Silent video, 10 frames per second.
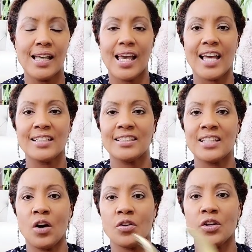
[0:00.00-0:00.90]
And
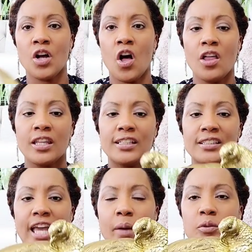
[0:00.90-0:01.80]
so they're calling these
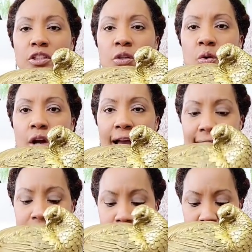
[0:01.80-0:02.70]
table decor
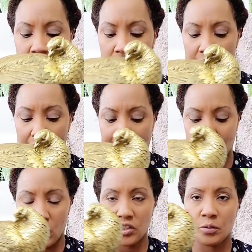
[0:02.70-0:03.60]
items. I'm
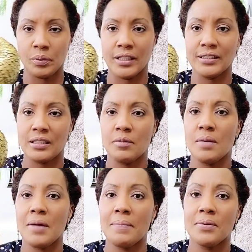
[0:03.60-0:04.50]
going to place them on
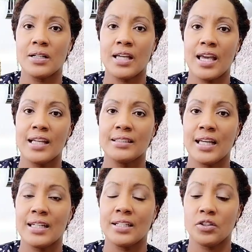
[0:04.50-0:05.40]
my bookcase
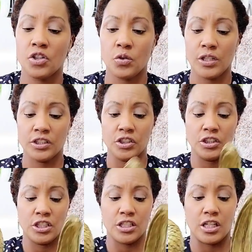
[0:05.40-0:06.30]
and they're going to
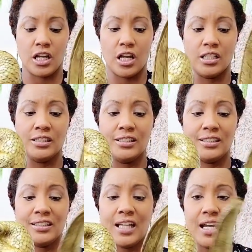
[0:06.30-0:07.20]
look
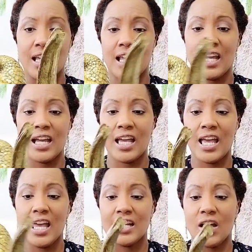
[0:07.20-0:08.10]
stunning.
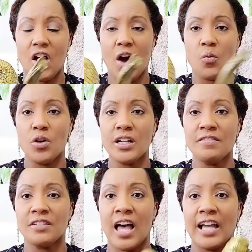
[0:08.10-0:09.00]
Now, I would have
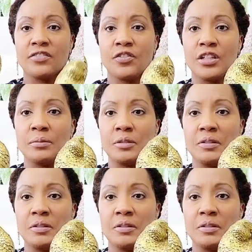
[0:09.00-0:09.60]
liked for them to be